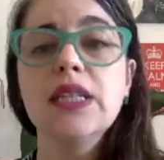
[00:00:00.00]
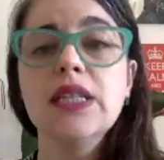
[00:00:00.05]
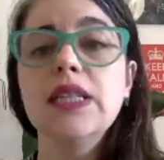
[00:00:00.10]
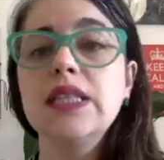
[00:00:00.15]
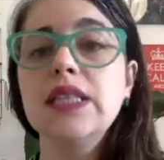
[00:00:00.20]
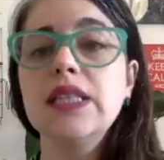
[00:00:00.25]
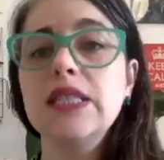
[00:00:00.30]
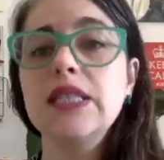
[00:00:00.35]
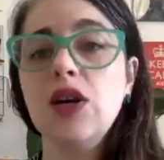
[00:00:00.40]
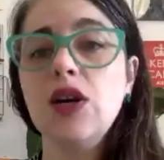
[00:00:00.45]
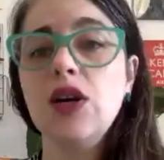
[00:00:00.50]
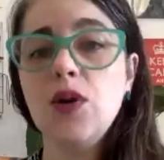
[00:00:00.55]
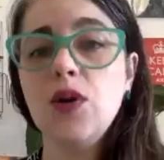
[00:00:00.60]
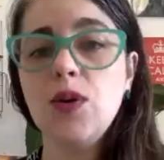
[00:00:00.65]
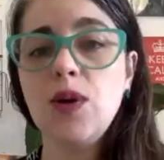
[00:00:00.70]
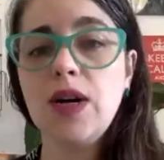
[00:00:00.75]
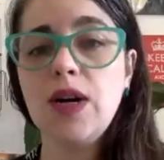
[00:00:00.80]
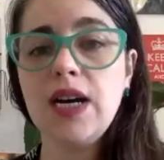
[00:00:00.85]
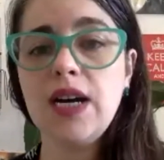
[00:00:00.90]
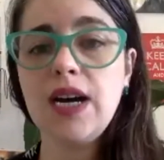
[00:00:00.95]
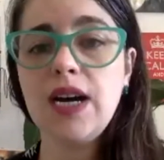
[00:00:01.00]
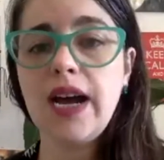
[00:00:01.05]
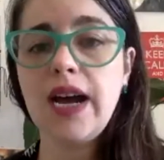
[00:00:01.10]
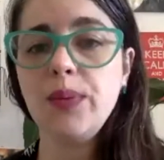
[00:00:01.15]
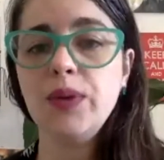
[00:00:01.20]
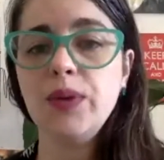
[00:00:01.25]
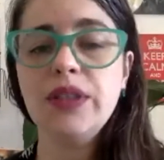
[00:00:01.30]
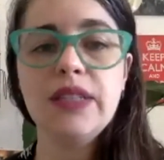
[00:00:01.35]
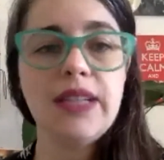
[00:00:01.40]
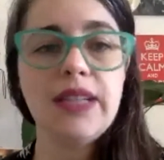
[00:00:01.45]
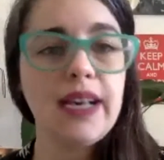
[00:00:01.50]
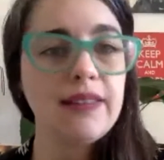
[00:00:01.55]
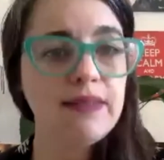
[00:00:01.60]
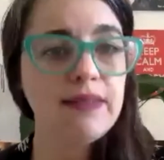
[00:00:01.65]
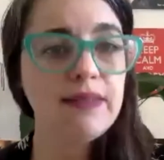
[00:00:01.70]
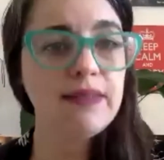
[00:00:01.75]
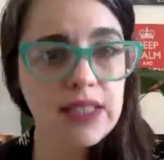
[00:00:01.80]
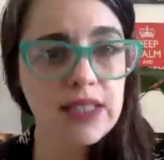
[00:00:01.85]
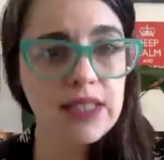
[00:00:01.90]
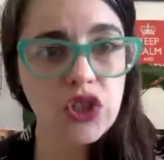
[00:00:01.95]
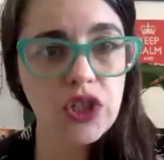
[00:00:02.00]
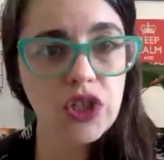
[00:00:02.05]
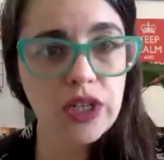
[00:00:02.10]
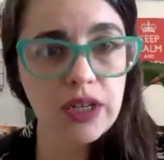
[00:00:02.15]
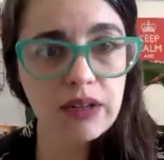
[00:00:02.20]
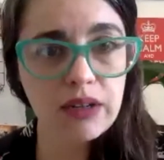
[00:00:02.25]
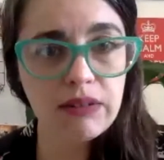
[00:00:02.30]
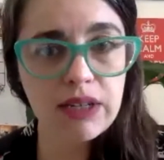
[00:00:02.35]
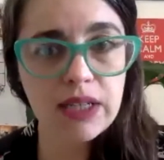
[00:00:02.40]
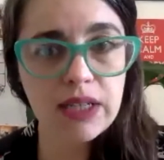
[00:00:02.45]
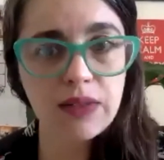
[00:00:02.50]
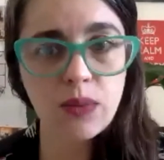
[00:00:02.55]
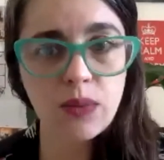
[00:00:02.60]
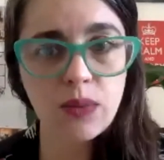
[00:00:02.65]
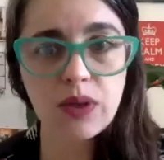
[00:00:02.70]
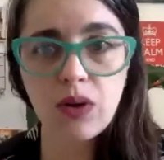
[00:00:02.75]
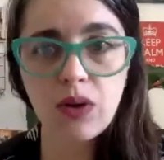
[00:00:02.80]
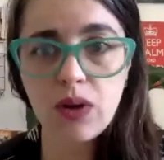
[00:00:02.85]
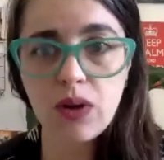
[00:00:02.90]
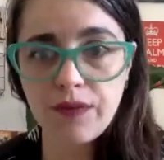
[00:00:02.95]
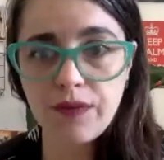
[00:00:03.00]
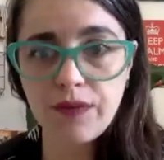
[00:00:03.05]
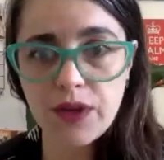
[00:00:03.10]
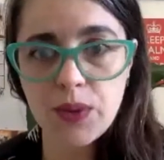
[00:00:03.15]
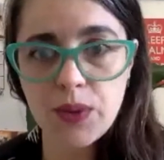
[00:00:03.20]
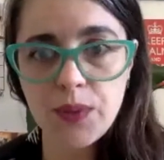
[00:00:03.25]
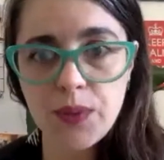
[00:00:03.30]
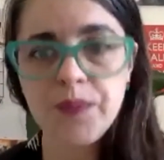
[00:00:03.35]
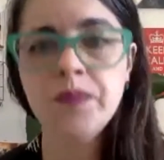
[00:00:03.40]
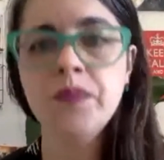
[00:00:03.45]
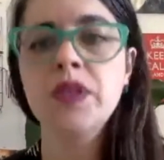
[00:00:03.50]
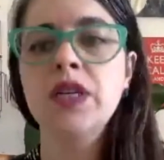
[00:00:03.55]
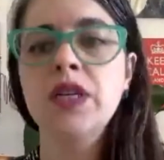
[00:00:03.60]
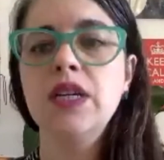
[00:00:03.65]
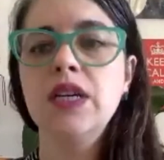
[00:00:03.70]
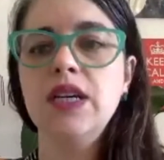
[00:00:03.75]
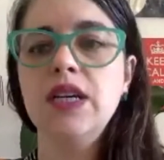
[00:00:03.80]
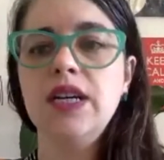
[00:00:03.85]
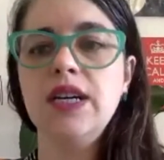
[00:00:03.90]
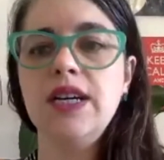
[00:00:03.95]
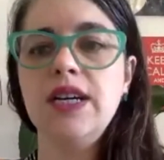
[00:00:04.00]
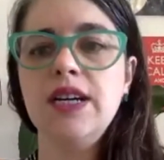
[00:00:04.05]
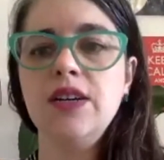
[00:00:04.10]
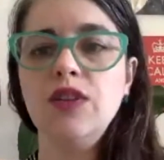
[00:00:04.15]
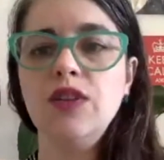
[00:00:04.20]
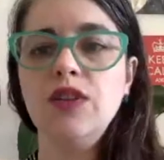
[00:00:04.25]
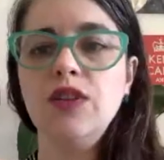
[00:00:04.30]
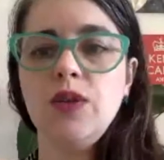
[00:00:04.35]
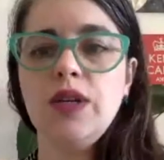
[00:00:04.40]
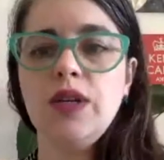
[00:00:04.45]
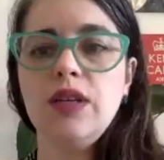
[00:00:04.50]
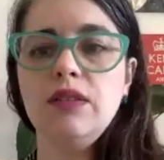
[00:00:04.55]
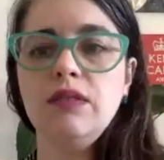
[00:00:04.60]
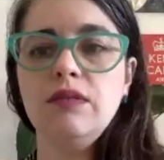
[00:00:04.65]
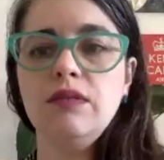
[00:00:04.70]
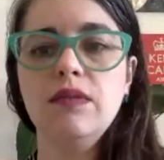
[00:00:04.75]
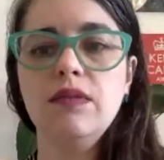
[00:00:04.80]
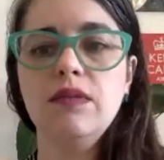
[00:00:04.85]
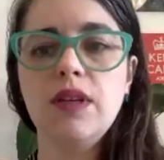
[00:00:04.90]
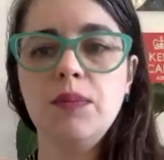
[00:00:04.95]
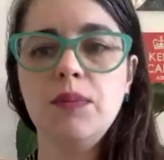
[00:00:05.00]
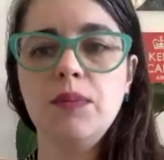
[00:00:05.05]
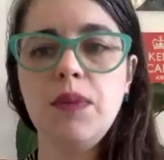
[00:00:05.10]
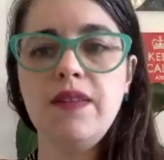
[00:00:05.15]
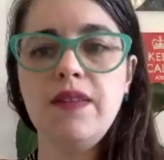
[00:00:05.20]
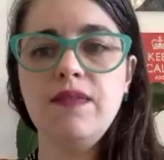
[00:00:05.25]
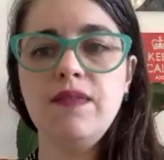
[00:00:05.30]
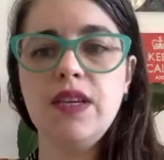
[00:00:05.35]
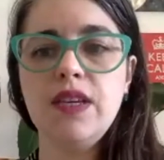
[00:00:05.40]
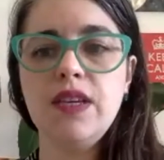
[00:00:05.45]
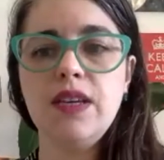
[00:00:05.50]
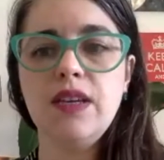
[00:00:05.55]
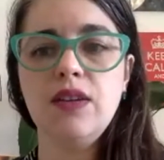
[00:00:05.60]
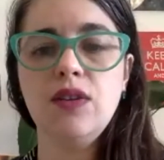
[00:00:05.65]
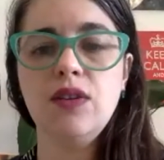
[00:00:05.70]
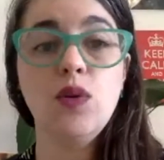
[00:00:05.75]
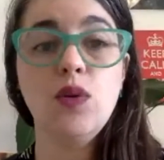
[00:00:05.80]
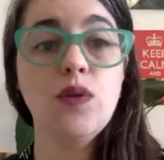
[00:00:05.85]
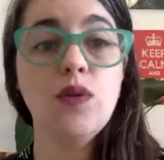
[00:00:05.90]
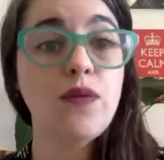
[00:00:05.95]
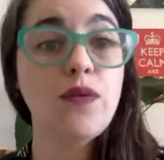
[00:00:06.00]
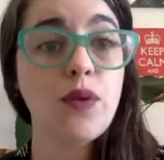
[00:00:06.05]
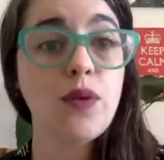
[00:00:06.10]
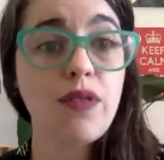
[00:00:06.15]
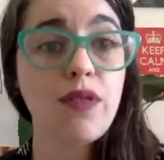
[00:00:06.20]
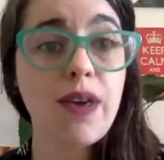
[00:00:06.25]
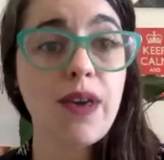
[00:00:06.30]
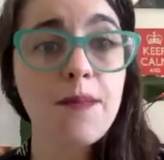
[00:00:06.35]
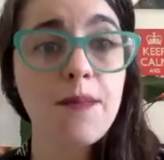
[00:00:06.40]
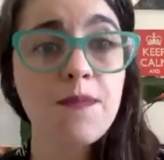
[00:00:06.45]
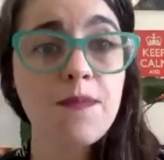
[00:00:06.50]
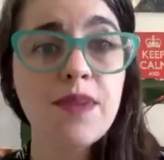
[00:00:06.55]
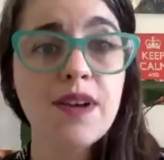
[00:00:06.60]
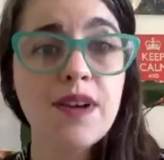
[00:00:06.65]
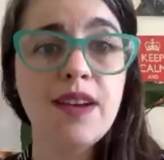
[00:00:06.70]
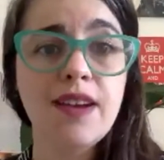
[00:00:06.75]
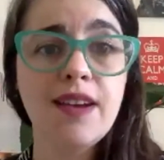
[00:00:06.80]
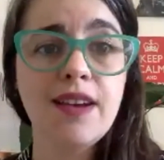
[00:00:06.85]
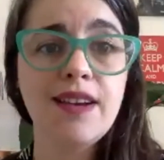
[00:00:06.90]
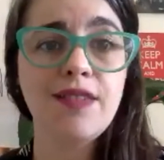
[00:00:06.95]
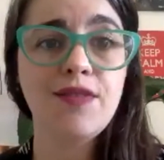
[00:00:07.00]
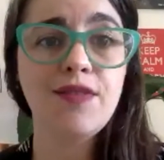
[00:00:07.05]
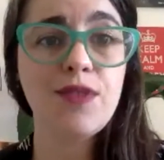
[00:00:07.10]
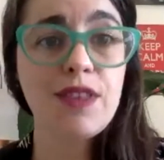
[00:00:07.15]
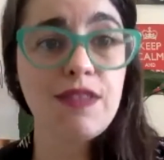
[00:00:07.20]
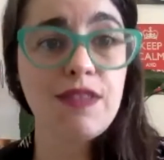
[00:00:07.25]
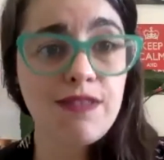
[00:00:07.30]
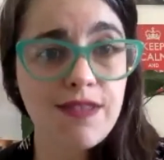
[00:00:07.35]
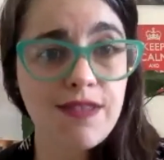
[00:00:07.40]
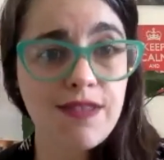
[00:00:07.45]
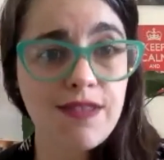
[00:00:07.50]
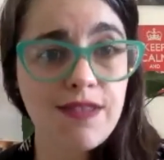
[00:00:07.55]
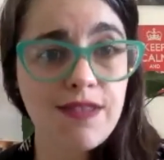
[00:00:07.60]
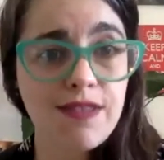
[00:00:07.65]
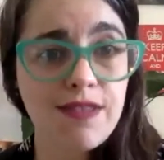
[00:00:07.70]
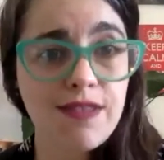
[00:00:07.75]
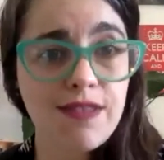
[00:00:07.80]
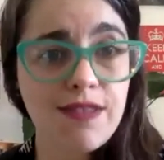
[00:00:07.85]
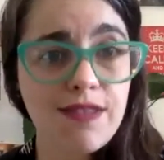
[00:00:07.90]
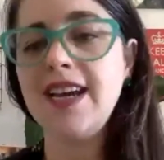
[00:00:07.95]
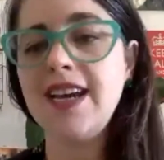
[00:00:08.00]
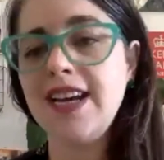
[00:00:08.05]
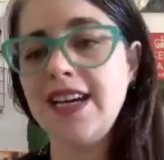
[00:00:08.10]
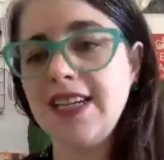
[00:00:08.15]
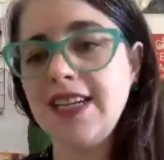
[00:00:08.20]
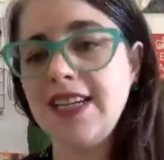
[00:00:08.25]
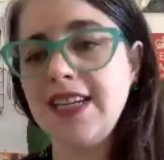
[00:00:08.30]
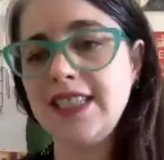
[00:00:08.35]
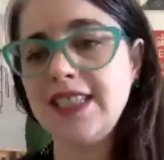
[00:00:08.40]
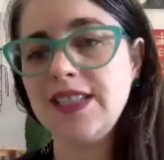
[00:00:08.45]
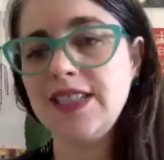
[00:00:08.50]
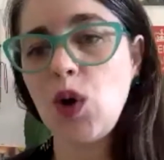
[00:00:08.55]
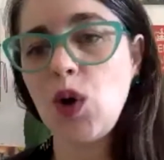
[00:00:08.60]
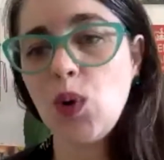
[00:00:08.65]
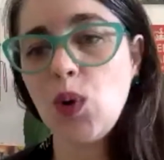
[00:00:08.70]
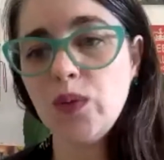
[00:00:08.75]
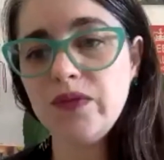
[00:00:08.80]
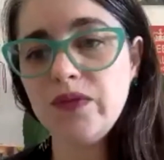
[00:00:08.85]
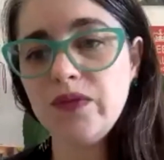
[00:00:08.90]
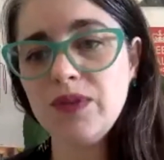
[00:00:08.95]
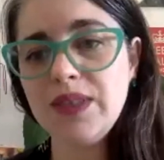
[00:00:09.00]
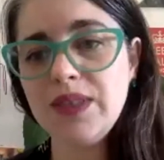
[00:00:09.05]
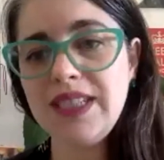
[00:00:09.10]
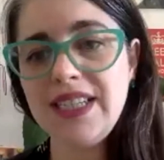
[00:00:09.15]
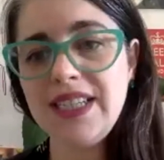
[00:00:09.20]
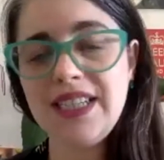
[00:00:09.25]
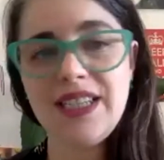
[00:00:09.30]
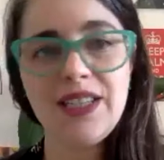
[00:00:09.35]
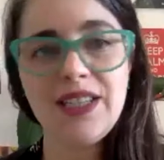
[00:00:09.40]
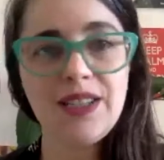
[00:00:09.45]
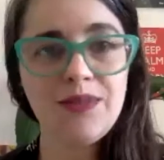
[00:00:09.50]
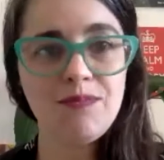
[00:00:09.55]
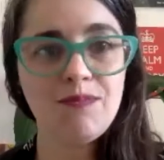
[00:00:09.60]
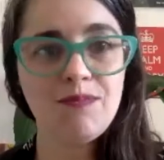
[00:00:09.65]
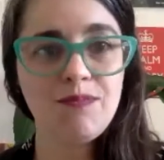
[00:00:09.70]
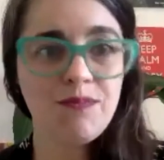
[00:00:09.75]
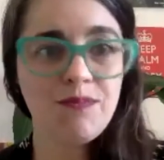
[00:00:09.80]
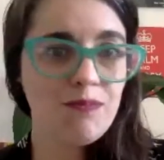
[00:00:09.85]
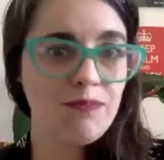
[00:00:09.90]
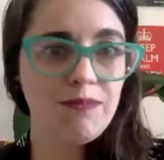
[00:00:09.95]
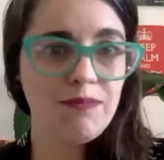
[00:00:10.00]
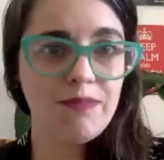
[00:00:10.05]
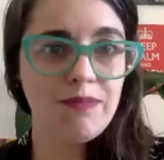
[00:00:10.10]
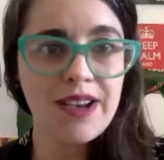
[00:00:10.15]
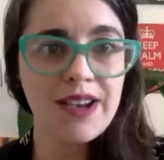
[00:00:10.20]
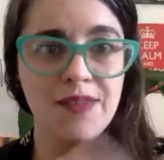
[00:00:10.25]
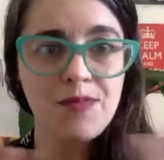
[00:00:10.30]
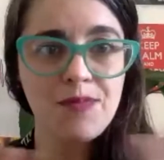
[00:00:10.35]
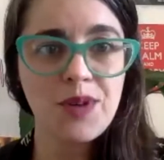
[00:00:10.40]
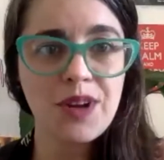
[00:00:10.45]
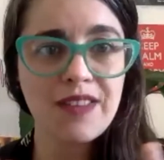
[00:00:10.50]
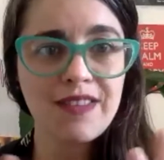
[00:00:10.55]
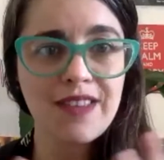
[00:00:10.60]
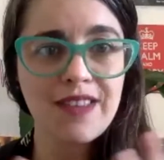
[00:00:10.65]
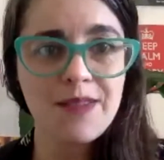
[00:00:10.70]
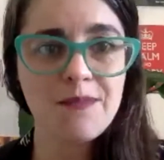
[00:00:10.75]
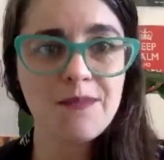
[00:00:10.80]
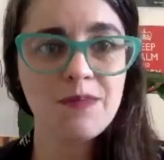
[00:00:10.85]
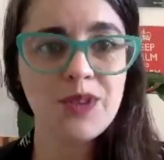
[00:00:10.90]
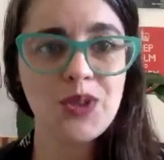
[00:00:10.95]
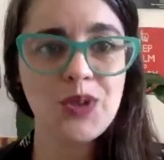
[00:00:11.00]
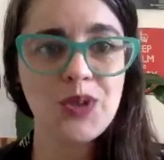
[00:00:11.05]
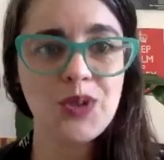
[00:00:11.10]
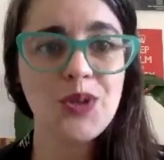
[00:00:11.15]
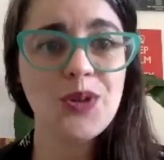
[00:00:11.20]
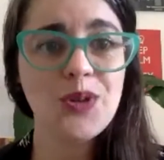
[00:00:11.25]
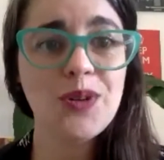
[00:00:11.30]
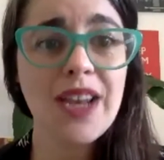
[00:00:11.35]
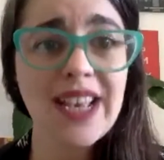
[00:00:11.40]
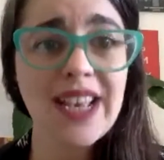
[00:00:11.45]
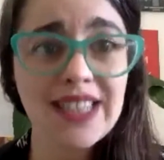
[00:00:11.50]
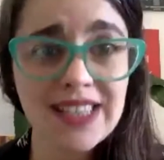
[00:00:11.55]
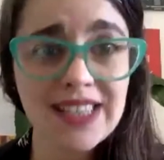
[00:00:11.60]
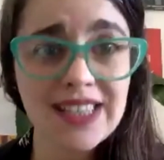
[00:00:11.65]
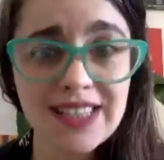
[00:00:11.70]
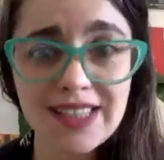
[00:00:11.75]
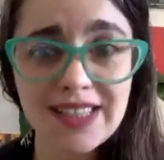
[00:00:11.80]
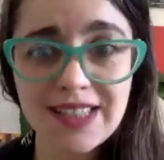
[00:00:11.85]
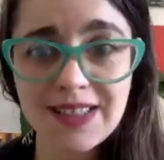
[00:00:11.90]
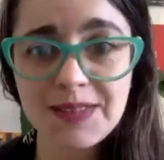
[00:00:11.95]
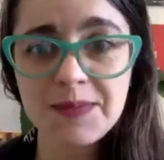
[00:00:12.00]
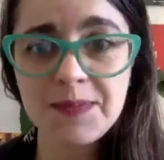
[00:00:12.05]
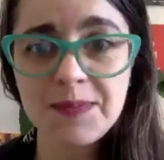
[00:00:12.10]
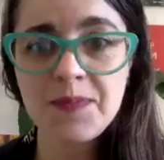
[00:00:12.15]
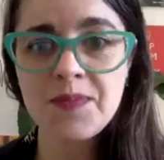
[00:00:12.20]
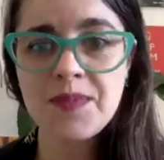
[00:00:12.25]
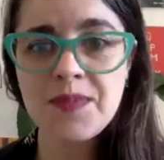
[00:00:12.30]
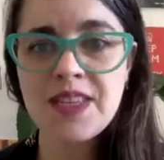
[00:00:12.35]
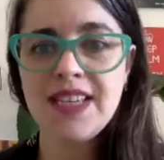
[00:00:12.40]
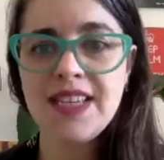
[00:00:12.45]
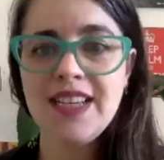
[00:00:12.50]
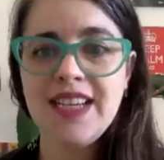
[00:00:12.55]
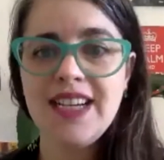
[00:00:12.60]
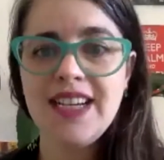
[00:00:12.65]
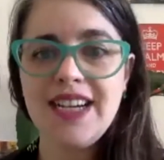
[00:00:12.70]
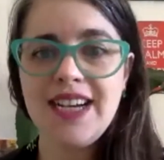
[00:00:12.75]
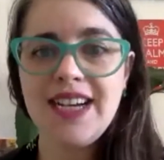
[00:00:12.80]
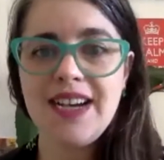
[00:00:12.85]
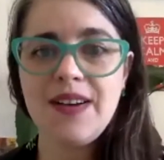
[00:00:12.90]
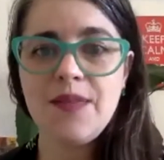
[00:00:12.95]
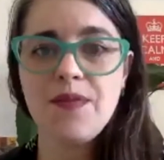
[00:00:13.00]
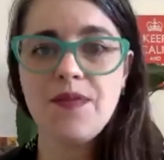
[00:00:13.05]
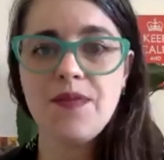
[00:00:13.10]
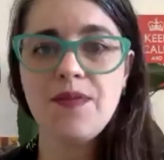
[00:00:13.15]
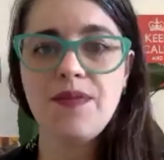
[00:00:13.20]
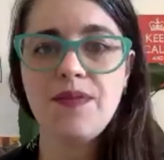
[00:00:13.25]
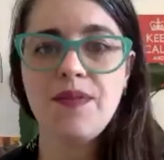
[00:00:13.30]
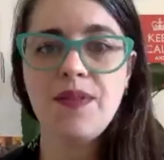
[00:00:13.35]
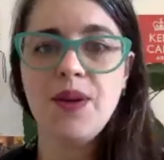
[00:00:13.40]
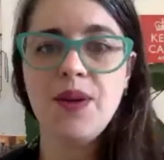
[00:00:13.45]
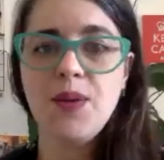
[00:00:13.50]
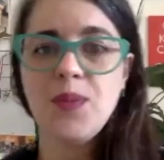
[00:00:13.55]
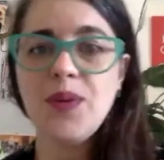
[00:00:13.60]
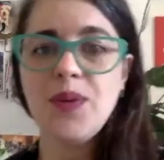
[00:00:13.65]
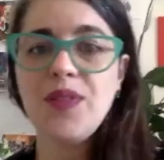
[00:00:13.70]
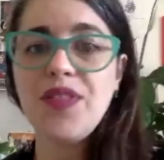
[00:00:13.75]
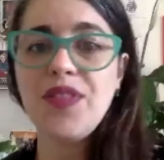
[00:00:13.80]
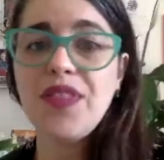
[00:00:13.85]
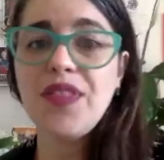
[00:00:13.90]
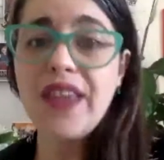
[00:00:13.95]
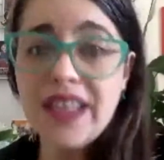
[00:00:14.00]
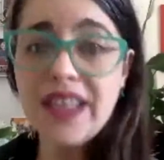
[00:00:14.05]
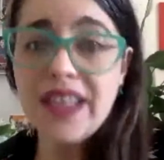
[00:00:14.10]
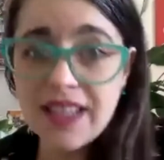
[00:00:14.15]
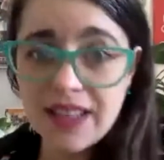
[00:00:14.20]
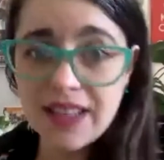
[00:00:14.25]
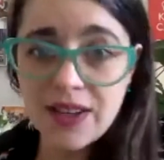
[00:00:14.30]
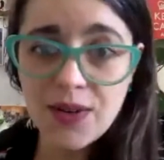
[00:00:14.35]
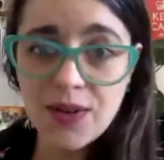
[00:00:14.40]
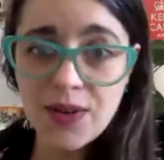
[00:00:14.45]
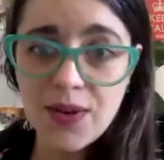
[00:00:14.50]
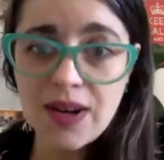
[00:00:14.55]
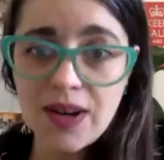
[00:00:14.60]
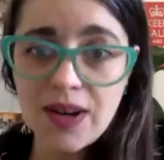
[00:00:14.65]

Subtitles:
So I will gladly share it with all of you. You can maybe look for them, read them, and hopefully bring them to your lessons. Well, thank you.